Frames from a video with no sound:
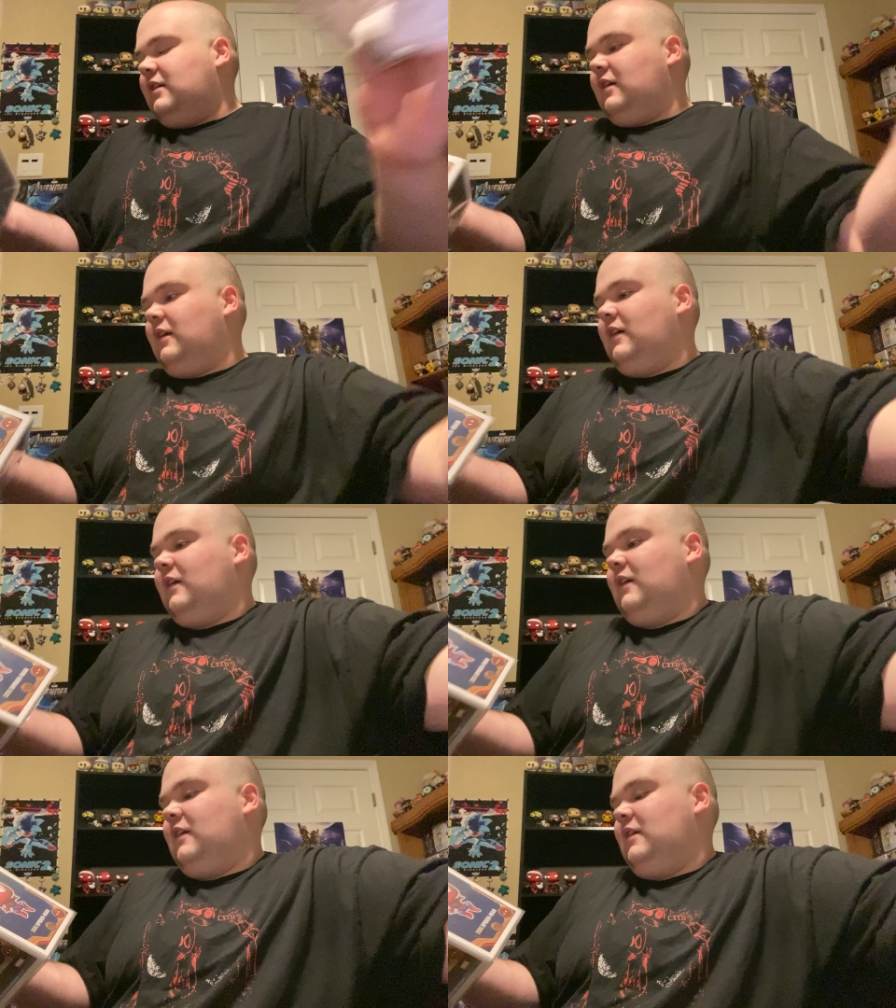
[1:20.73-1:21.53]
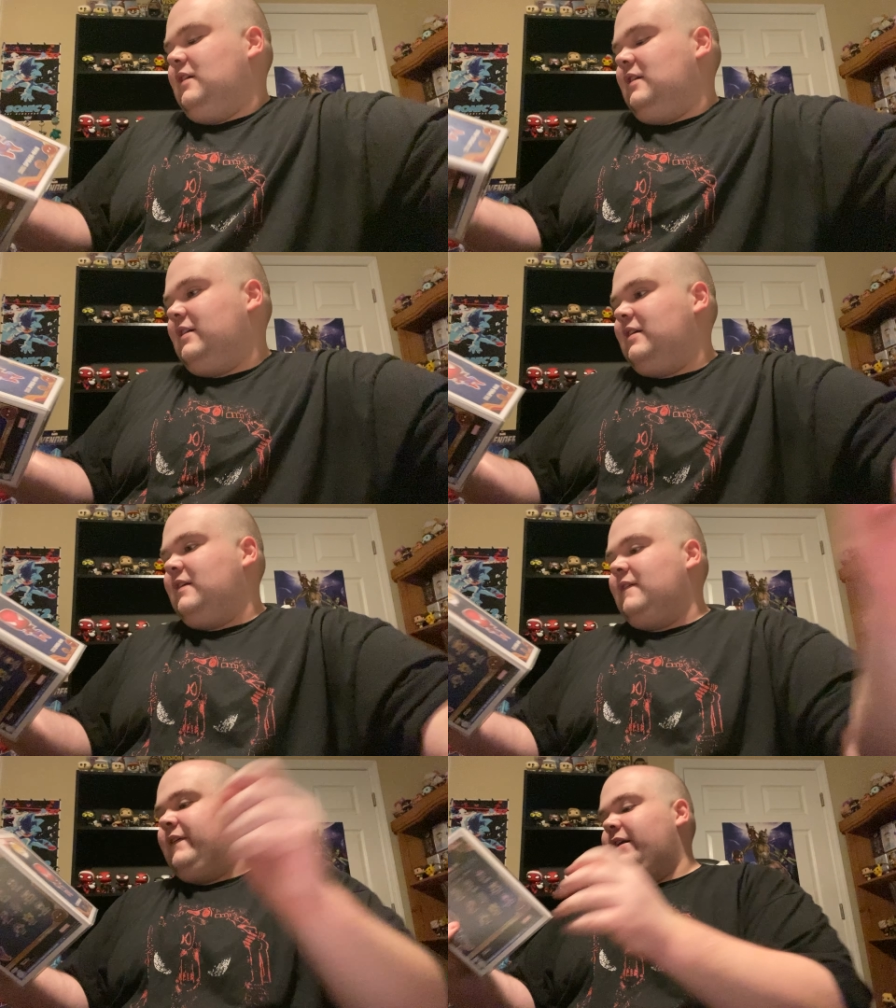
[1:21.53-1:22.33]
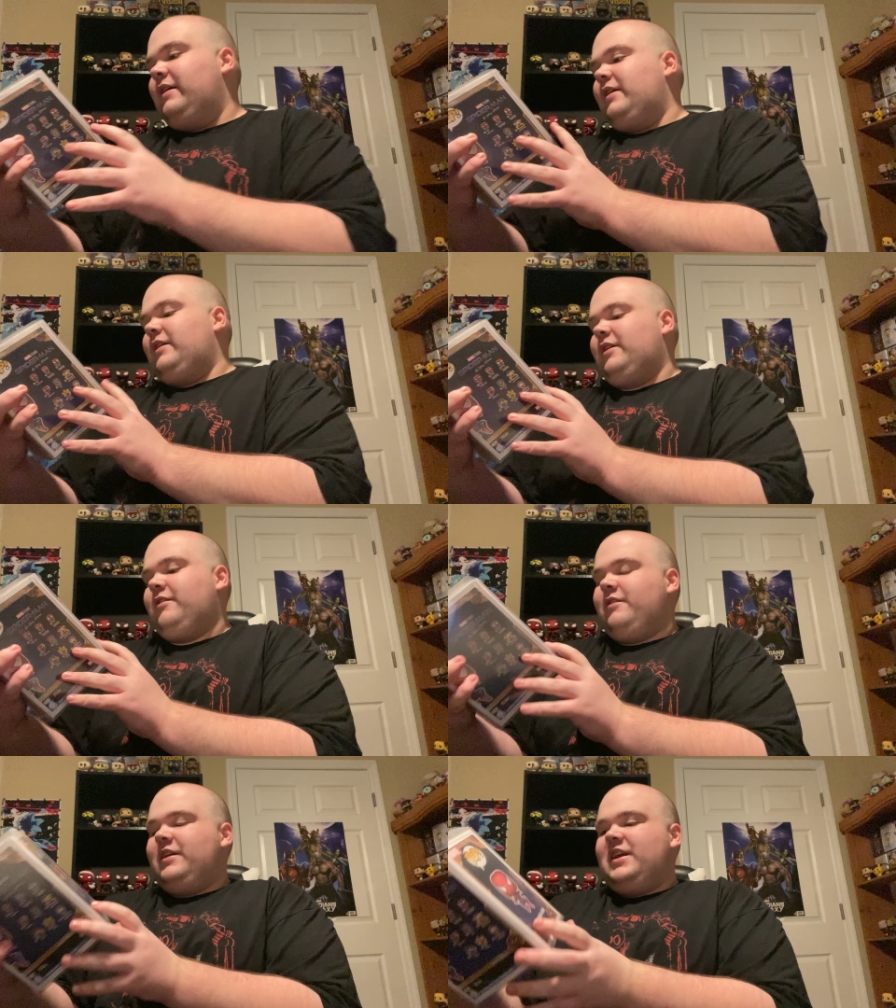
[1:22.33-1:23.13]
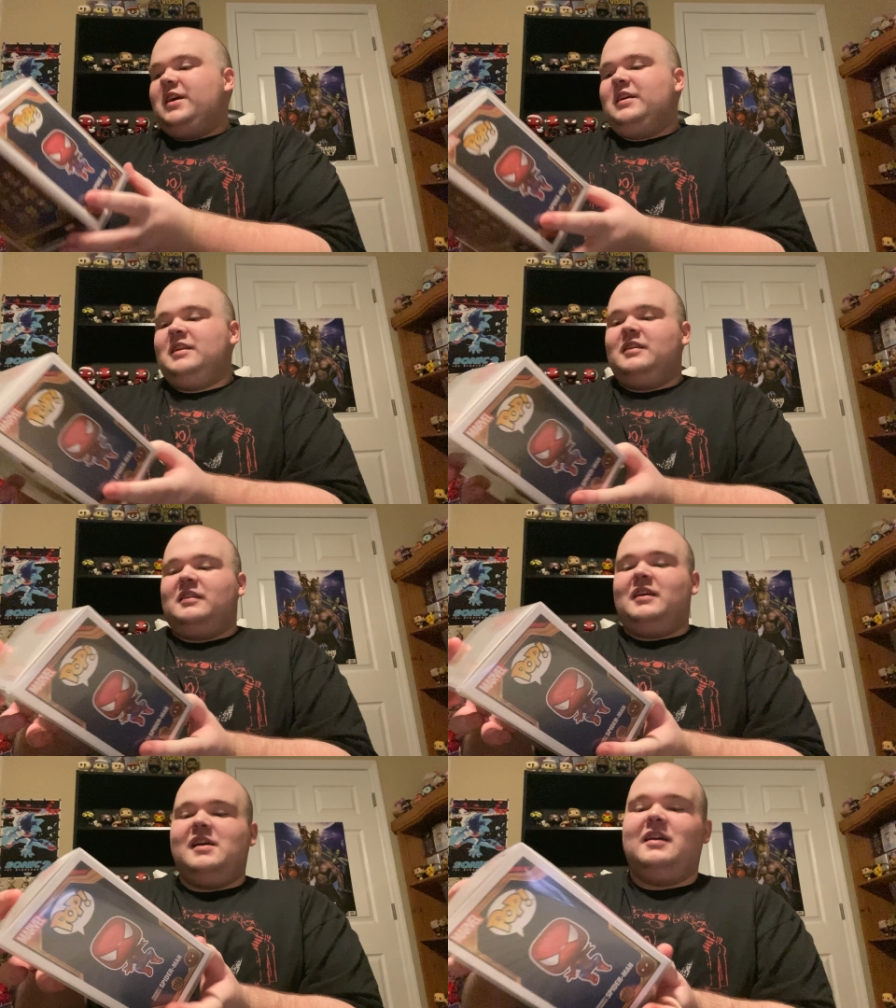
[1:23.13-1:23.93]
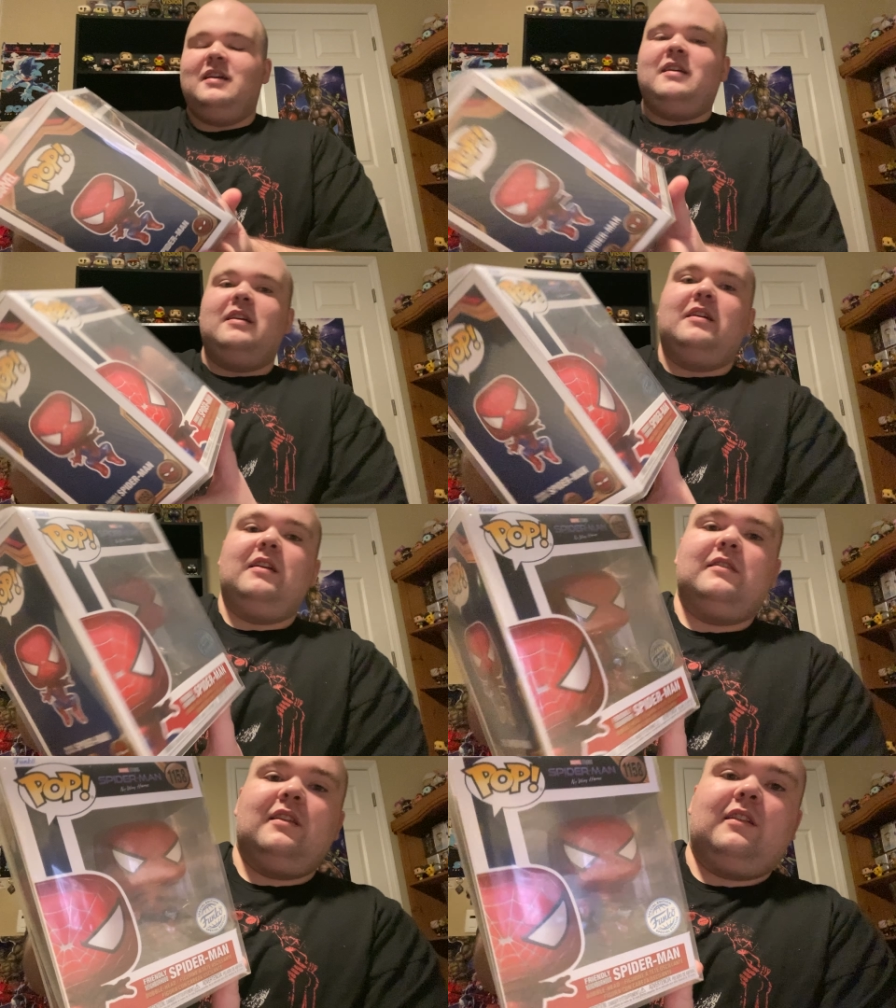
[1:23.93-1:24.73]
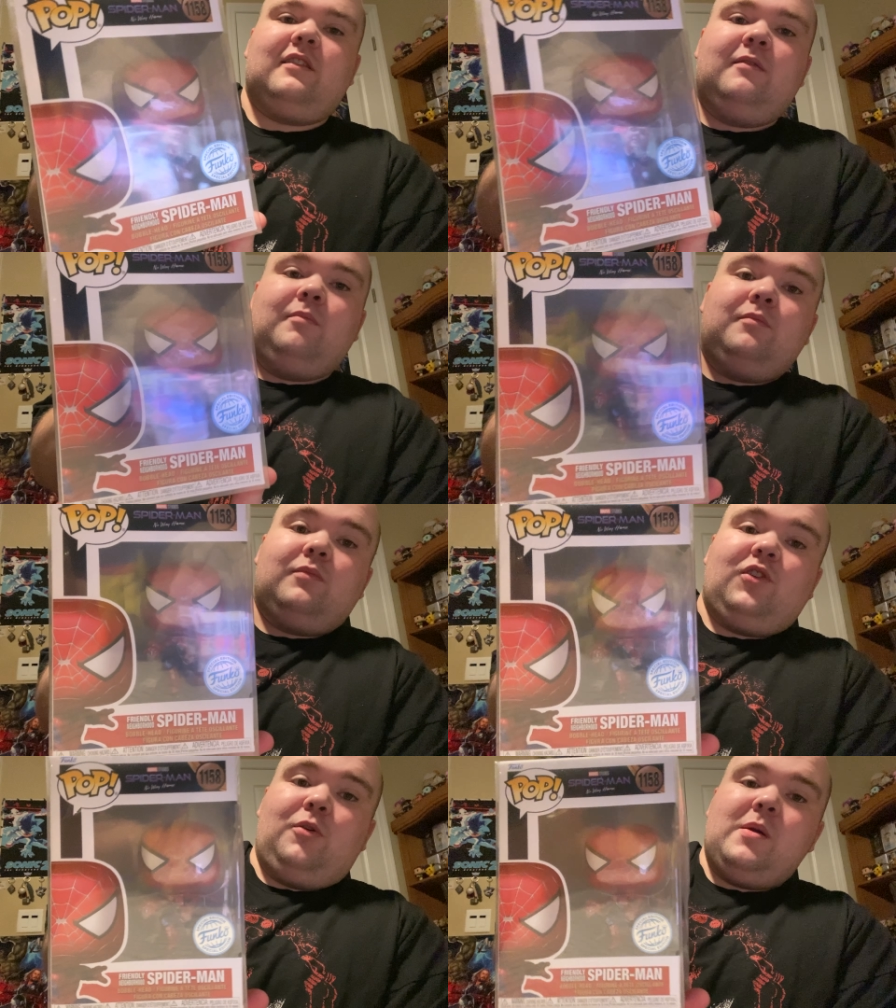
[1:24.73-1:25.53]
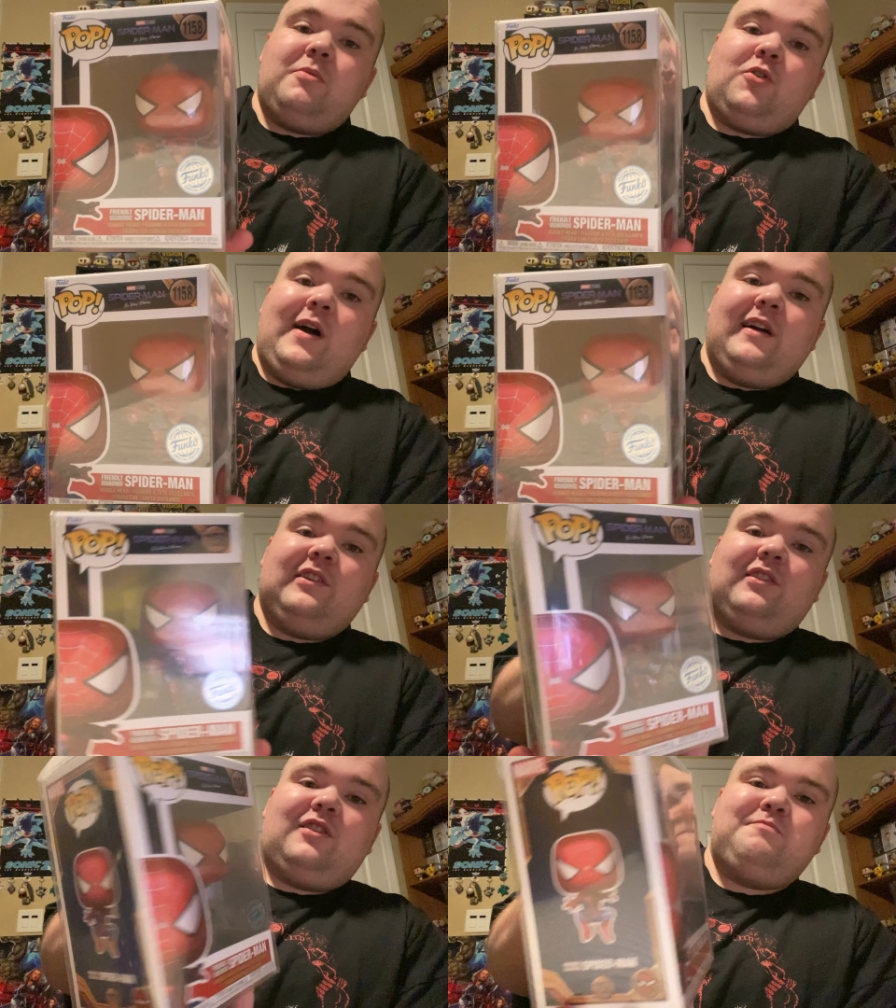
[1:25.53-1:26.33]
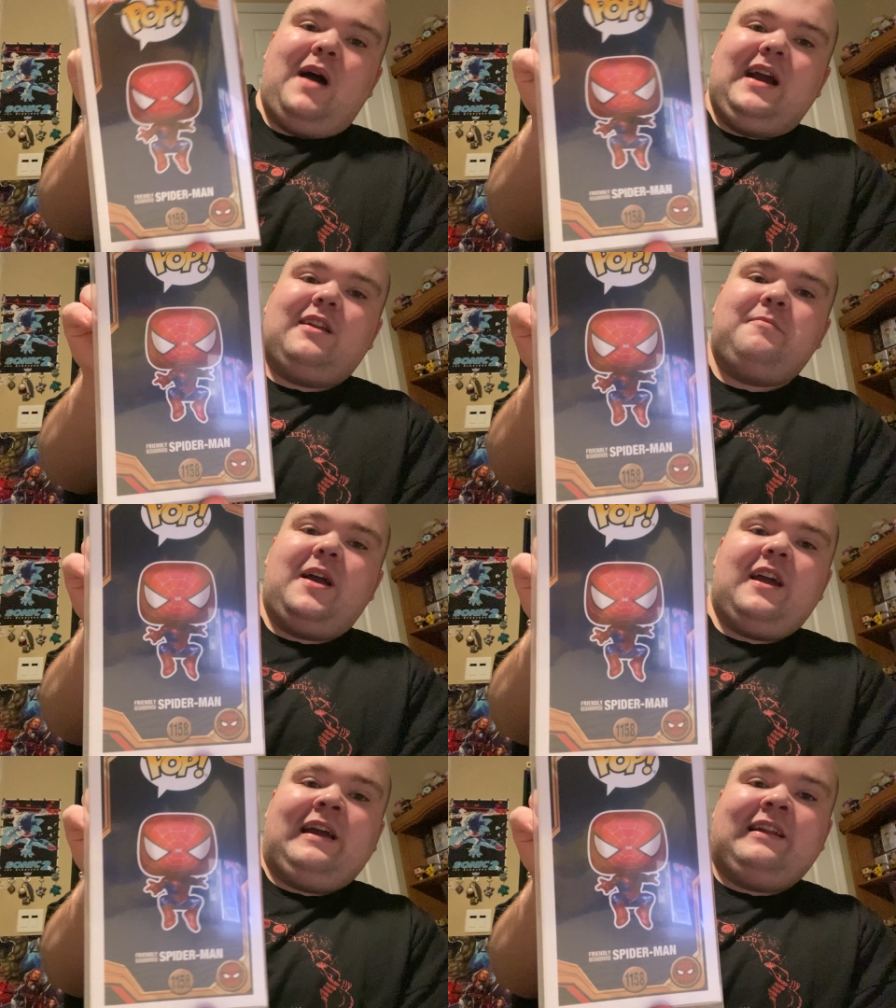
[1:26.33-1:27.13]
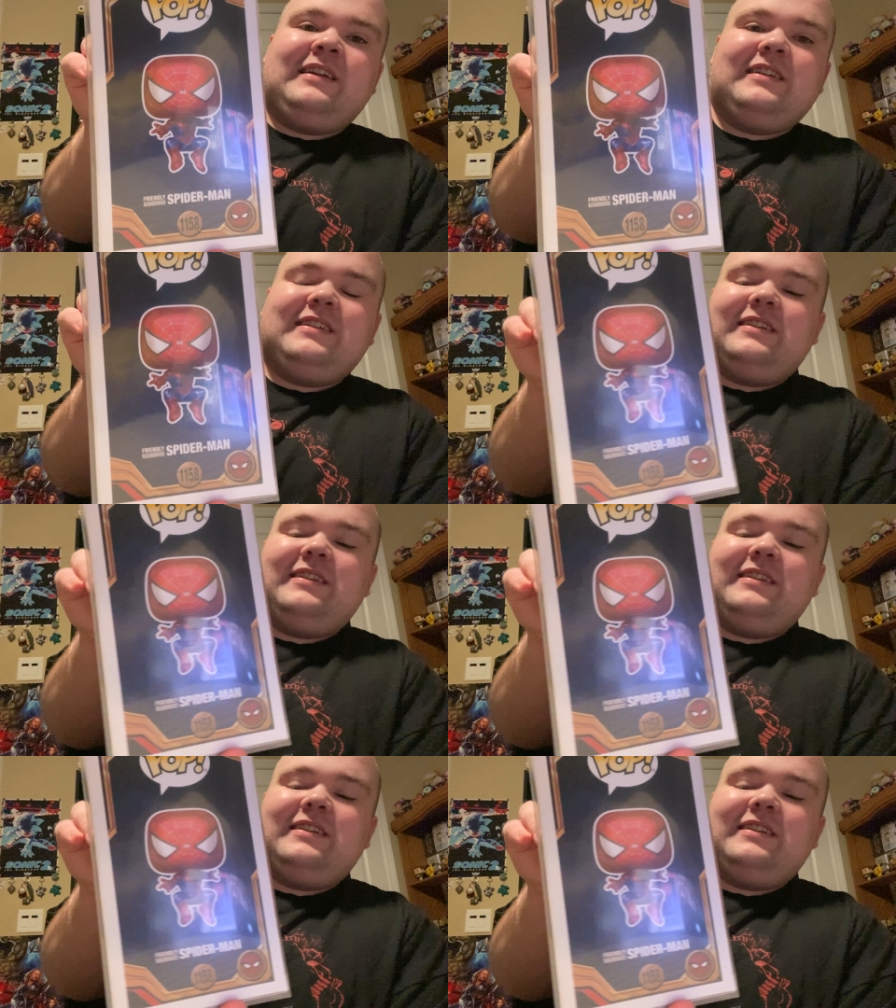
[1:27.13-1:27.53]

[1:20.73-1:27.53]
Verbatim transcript: Oh, here he is. The Tobey Maguire Spider-Man.